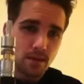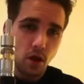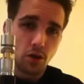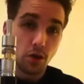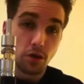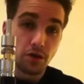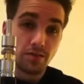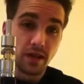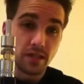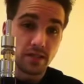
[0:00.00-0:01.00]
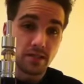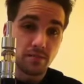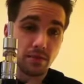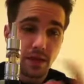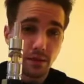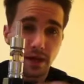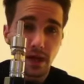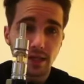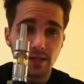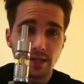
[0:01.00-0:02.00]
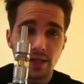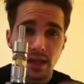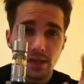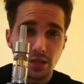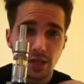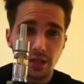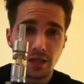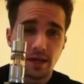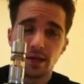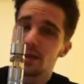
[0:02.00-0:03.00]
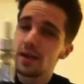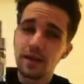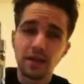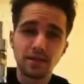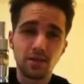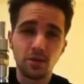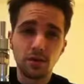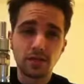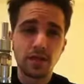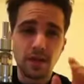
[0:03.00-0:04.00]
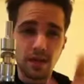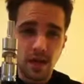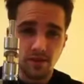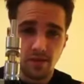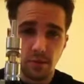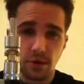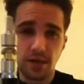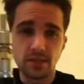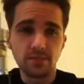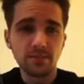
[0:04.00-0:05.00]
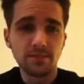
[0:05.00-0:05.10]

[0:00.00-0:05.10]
all in all, good device. But anyway, guys, check you later, and as always, have a vaporgasm.